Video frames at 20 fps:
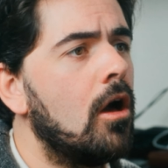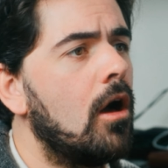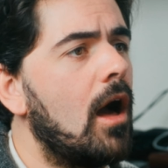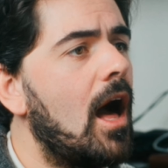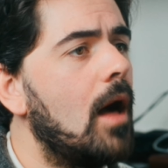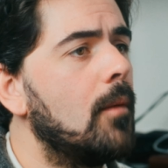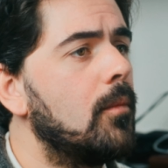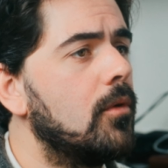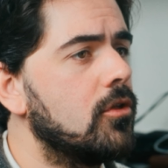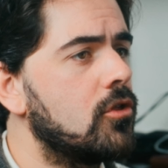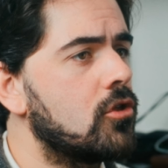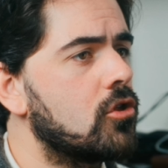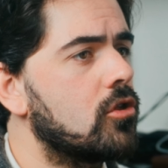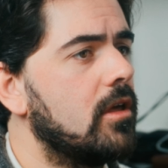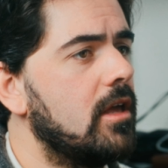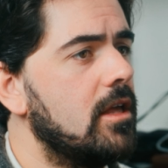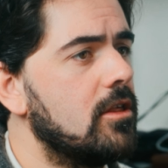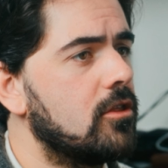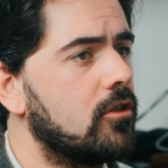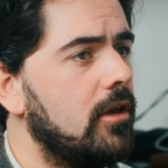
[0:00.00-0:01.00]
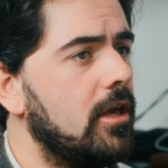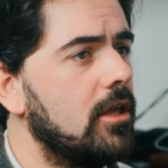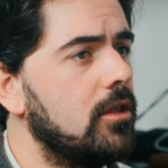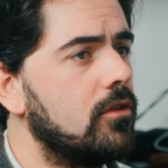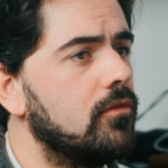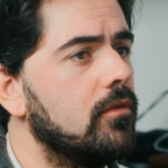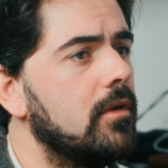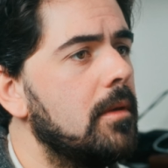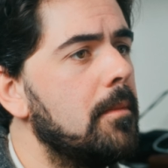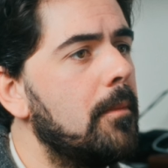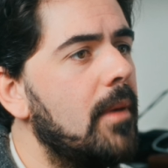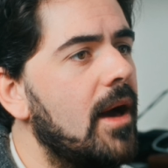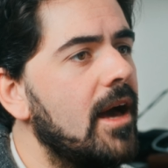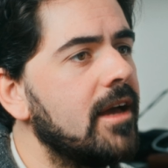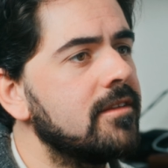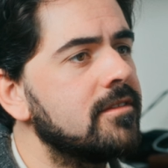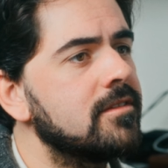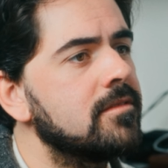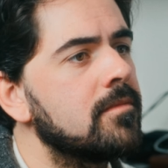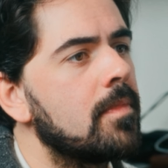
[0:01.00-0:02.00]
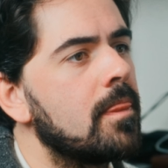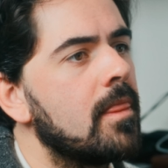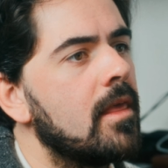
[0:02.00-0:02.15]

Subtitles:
how much is going to impact.